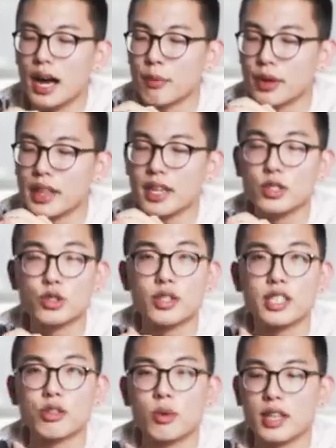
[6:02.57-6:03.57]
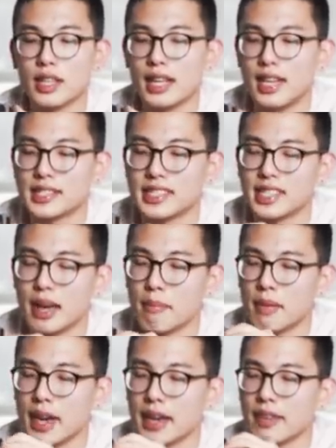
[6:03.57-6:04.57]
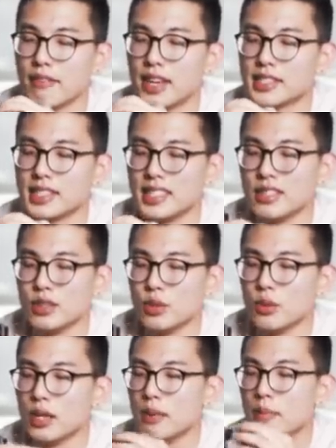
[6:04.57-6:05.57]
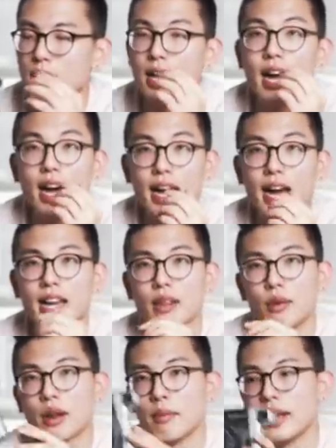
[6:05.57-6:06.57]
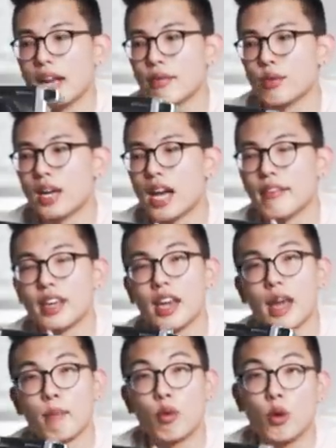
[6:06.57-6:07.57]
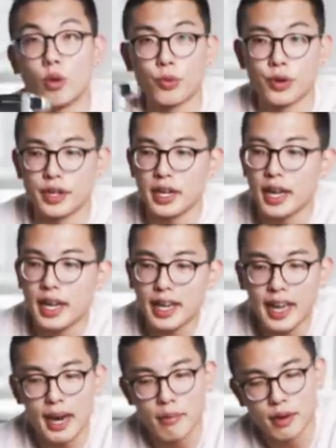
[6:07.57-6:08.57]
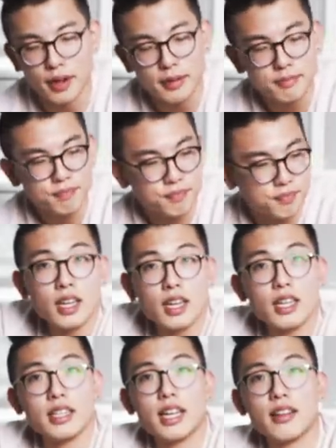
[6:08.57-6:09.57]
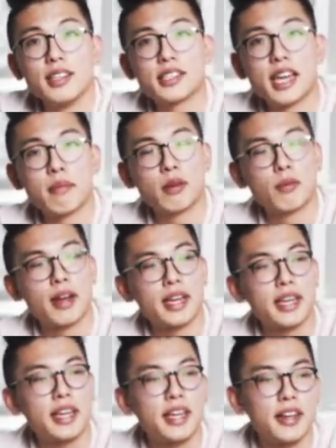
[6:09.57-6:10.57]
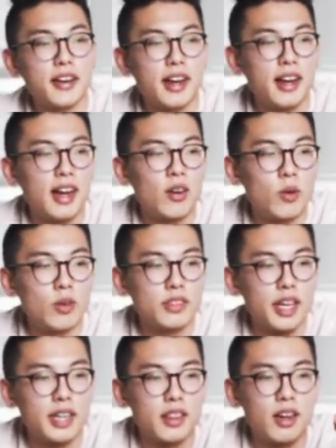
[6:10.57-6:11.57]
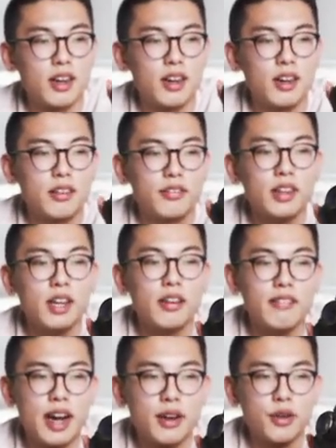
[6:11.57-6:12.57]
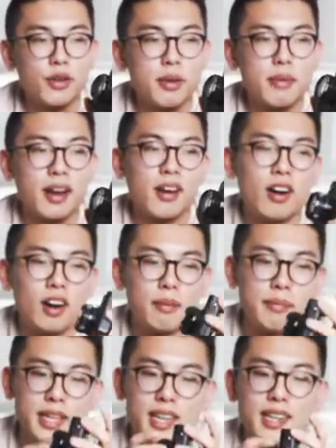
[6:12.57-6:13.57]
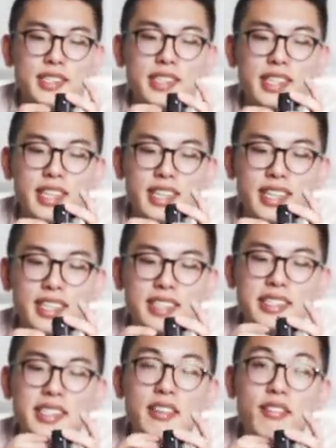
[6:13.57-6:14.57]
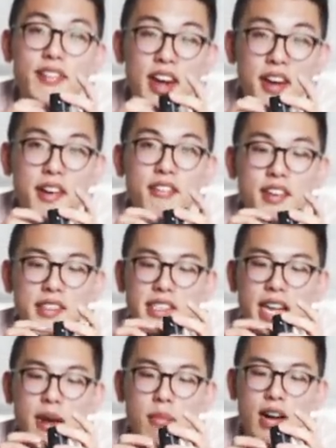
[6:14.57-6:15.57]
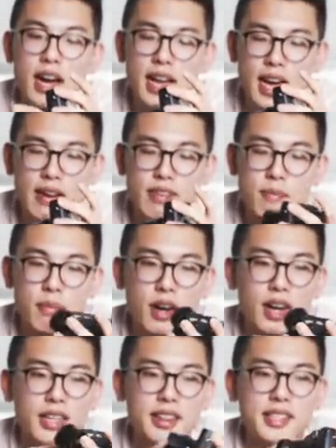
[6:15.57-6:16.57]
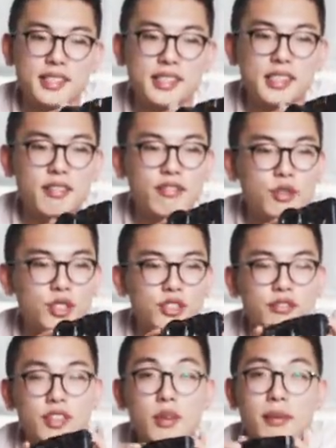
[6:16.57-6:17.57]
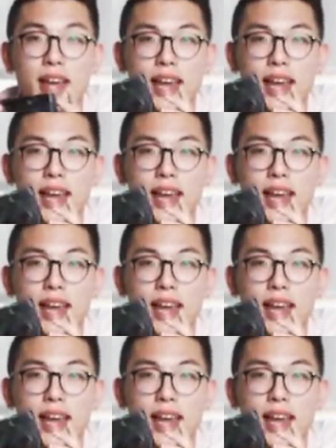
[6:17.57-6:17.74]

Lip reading: I really enjoyed this while it lasted. I might invest in a new one, but I highly recommend everyone having a Polaroid camera. Now, this camera right here holds a lot of value in my heart because it is the very first camera I ever bought. This is the Fujifilm